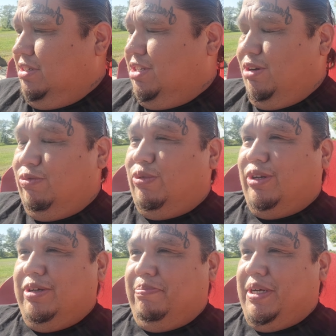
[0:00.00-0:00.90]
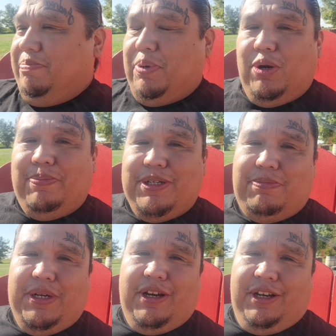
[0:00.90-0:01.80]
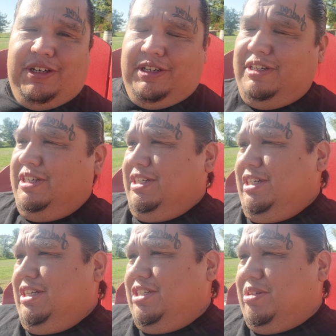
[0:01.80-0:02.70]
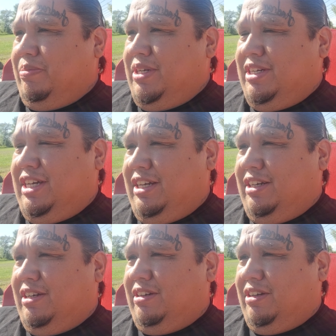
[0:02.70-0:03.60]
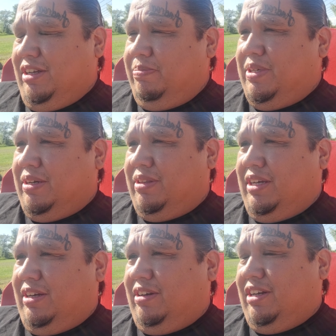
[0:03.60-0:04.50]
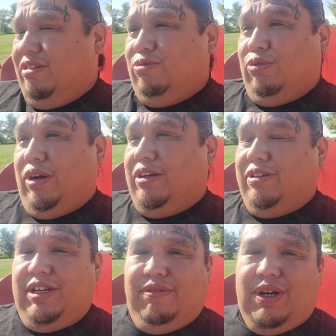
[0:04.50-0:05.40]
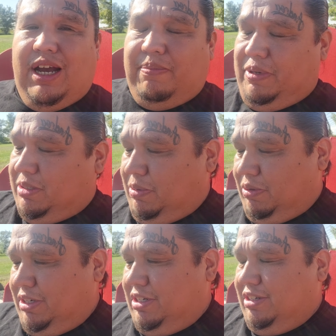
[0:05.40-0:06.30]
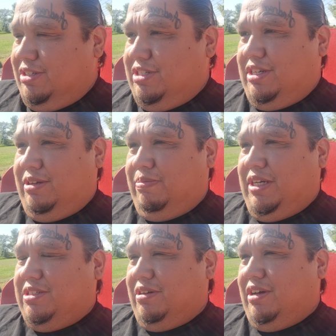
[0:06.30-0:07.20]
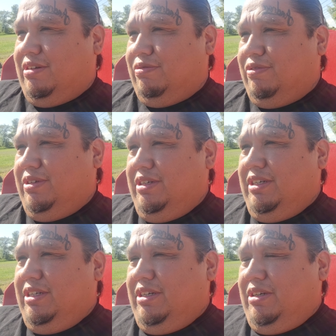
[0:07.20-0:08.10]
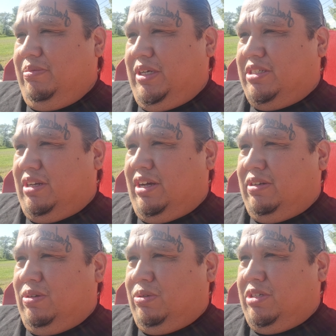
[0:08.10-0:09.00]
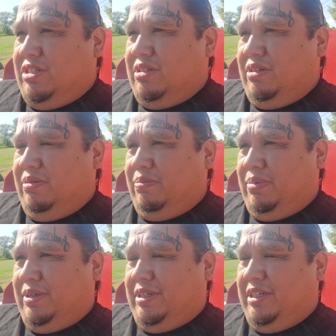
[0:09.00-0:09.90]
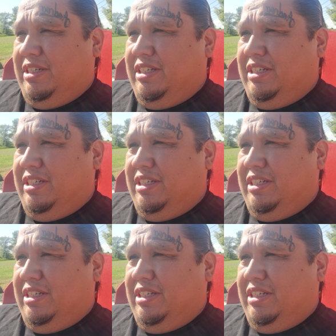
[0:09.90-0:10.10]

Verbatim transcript: there's a really big purpose behind somebody getting clipped out there, and it rarely ever happens. But when it does, it makes a lot of makes a lot of noise. But